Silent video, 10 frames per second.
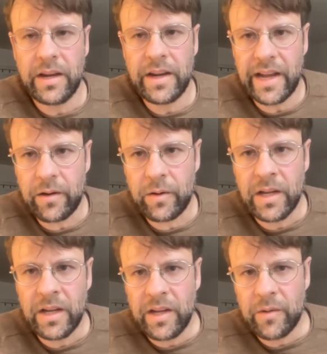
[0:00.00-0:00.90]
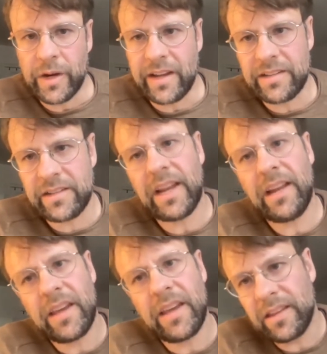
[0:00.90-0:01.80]
Now, when I
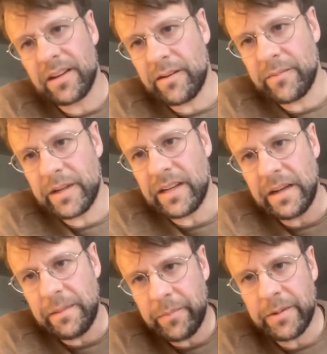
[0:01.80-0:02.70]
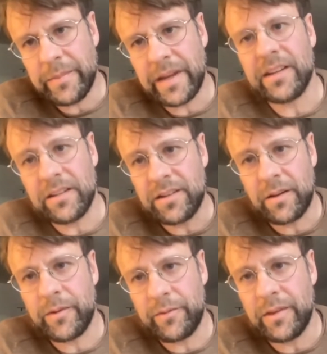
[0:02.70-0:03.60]
say that the government implemented
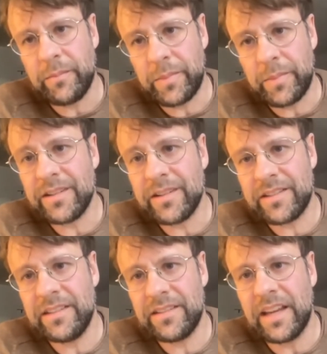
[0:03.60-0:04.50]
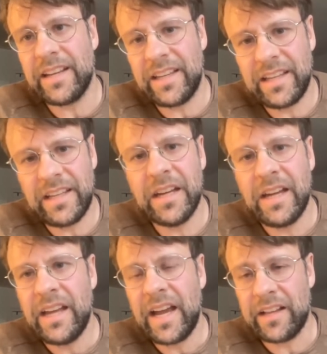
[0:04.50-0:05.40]
some of the policies that he
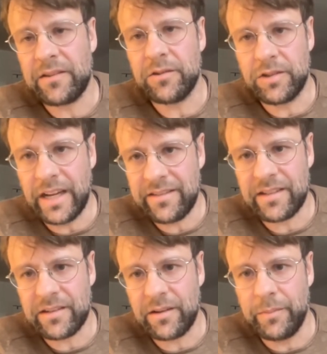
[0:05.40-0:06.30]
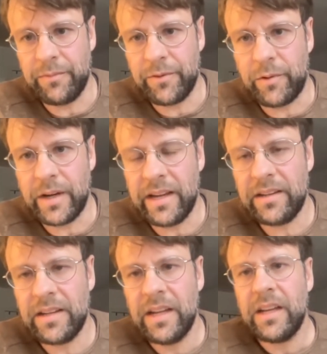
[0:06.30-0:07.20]
had suggested on
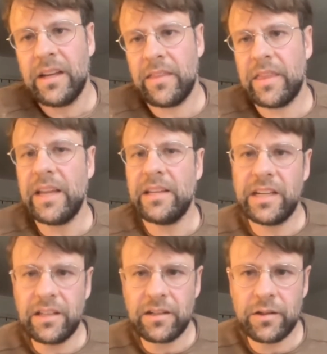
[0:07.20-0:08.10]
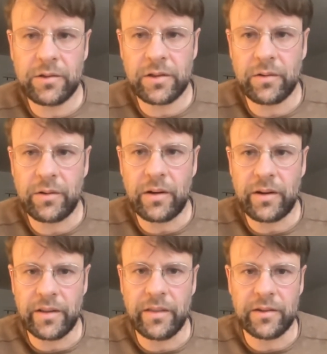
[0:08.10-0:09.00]
beforehand, they did do so
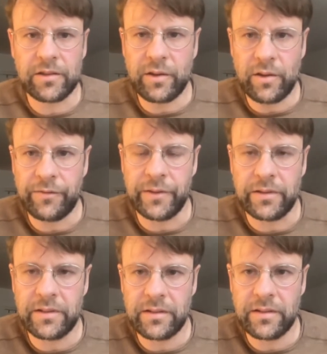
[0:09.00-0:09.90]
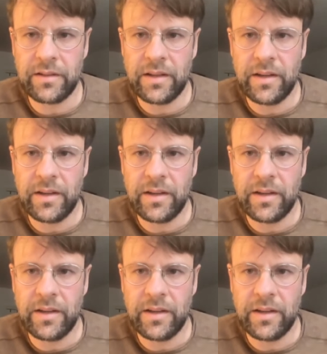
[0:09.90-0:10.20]
on the surface.